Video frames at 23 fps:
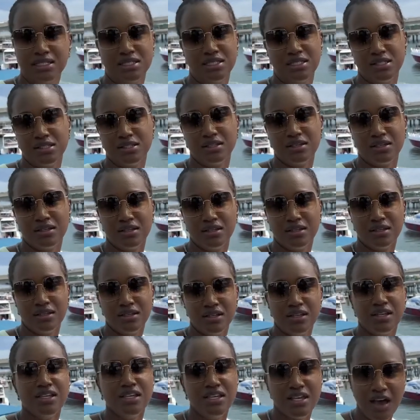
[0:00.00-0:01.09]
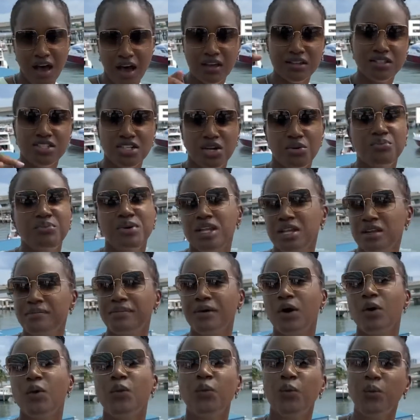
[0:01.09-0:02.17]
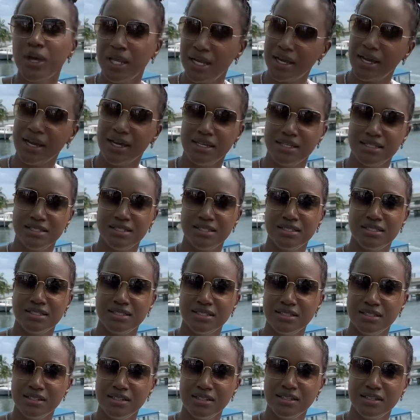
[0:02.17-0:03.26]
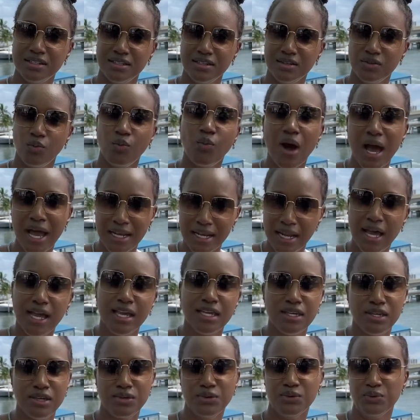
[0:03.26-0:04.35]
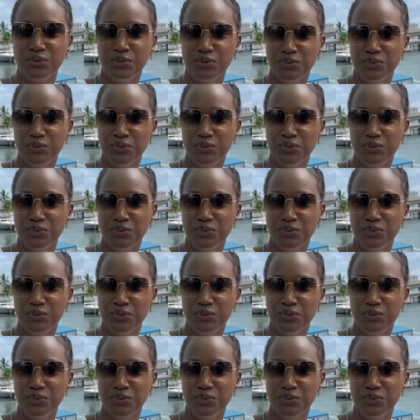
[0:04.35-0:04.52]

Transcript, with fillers: There we go. Y'all jump in the boat with us. Why not you?